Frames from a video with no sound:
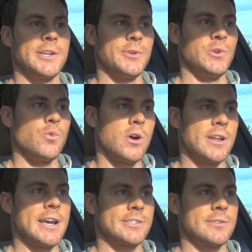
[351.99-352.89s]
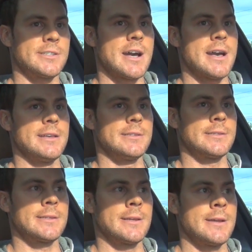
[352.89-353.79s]
and do one
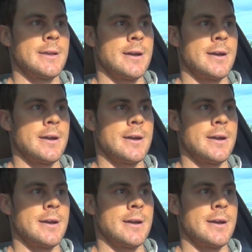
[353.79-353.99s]
exercise